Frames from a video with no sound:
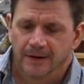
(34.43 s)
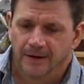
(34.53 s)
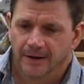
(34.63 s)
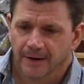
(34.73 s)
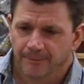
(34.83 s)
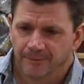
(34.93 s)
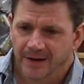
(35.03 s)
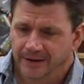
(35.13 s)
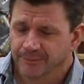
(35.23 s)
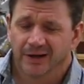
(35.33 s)
Um,
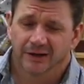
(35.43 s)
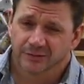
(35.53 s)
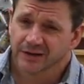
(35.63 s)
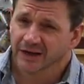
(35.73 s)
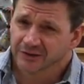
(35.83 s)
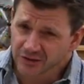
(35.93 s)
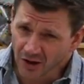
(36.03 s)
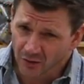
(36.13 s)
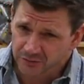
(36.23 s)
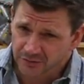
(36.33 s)
and to be honest with you, I
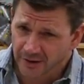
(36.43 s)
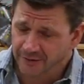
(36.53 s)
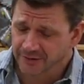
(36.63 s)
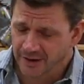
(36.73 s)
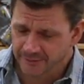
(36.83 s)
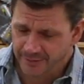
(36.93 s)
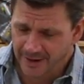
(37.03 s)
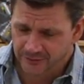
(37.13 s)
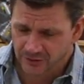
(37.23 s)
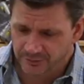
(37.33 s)
don't. So I haven't gotten
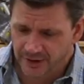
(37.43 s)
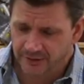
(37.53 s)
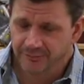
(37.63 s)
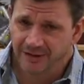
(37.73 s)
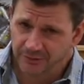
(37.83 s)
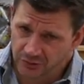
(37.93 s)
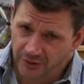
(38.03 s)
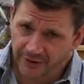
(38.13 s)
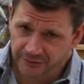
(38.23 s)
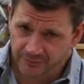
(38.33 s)
back to him yet, and maybe you
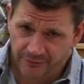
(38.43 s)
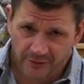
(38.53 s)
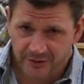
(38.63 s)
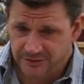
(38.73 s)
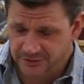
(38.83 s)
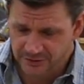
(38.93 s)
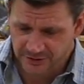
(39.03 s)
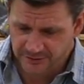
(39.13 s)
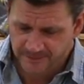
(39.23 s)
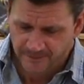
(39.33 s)
have some thoughts and you
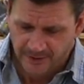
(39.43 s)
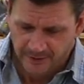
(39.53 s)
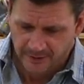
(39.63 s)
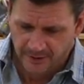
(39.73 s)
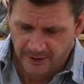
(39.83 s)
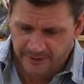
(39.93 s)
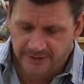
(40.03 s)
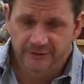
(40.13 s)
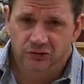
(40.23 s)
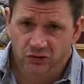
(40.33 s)
could uh,
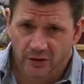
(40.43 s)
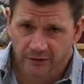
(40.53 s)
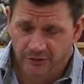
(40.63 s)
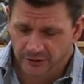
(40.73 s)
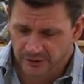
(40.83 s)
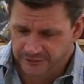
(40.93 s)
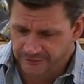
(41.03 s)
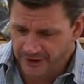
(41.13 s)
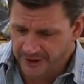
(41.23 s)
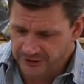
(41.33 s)
give Sean a little
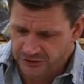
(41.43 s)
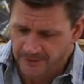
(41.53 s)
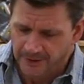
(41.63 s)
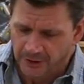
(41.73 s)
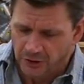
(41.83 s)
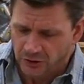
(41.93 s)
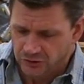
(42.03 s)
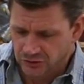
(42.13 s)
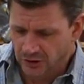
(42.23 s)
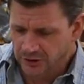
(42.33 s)
advice.
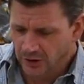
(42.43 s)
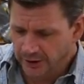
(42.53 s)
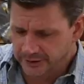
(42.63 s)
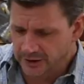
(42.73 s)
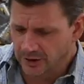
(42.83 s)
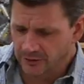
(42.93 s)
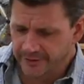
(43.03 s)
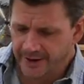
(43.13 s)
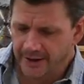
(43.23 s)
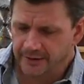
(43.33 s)
So you ought to know
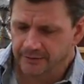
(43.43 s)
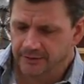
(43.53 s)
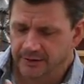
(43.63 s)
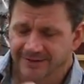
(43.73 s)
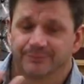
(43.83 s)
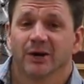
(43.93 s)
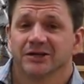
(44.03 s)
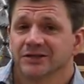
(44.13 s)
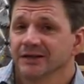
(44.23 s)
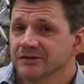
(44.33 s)
that his
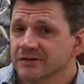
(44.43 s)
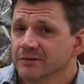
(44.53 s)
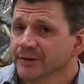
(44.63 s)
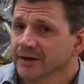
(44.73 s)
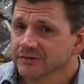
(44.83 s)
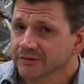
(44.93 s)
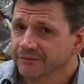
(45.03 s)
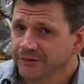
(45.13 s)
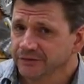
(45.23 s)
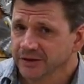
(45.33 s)
budget is three
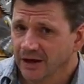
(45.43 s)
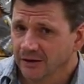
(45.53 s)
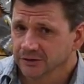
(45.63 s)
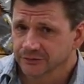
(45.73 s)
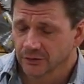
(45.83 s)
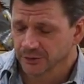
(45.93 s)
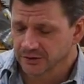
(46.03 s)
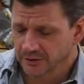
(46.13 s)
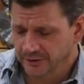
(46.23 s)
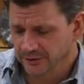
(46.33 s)
hundred fifty dollars for
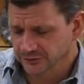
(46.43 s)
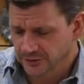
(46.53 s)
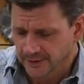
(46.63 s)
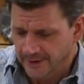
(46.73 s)
materials,